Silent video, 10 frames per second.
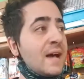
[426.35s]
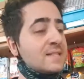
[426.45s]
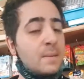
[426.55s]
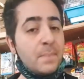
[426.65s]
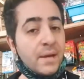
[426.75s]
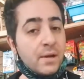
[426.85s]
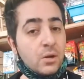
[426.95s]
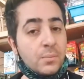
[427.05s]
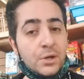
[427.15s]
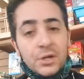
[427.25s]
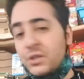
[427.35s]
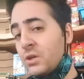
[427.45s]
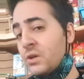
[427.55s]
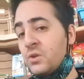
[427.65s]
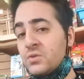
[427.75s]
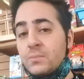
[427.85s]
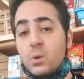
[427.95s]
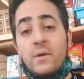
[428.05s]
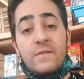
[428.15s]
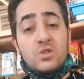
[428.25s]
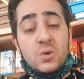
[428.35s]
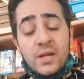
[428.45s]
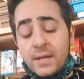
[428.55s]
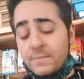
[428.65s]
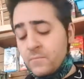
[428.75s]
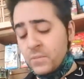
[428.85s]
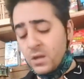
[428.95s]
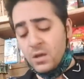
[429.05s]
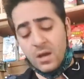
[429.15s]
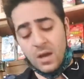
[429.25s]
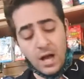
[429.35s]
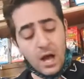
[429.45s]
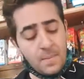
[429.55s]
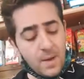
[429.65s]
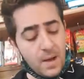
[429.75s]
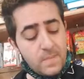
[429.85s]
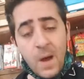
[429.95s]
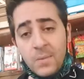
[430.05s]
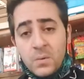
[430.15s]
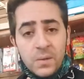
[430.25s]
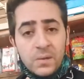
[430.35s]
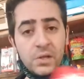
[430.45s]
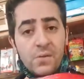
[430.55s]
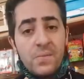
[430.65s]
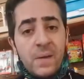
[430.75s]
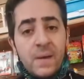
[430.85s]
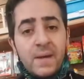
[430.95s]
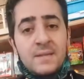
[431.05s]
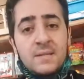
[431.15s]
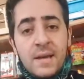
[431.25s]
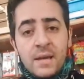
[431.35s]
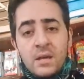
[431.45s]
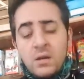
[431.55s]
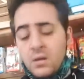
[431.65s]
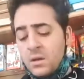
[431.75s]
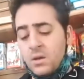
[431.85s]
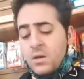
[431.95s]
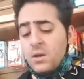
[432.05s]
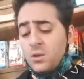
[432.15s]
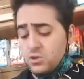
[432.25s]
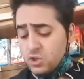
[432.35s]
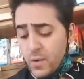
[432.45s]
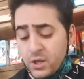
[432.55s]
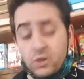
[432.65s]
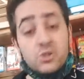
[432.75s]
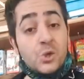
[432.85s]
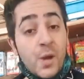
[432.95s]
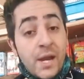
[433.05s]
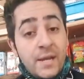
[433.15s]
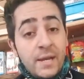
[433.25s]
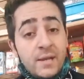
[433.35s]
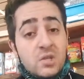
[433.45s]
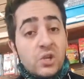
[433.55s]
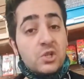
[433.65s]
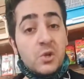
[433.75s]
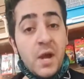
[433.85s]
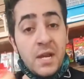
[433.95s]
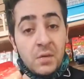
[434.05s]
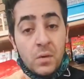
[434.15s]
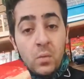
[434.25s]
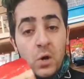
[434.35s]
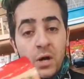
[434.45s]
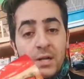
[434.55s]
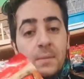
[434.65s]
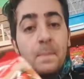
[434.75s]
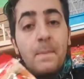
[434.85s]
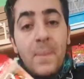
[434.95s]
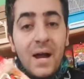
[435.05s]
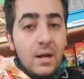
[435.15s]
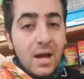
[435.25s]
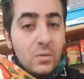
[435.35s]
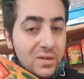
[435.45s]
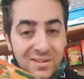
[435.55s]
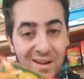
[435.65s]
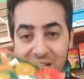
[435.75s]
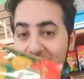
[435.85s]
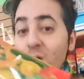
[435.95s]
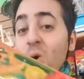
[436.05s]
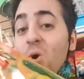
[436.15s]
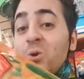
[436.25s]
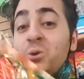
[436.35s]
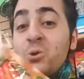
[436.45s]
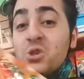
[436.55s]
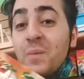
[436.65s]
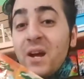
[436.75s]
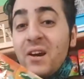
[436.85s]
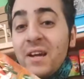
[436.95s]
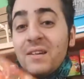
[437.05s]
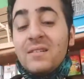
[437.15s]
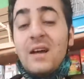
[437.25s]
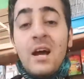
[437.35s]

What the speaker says: As a bigger bird, you can use it more of a treat. Another really good thing is so when you're training, it's a good training reward, but I would not give a whole Nutriberry.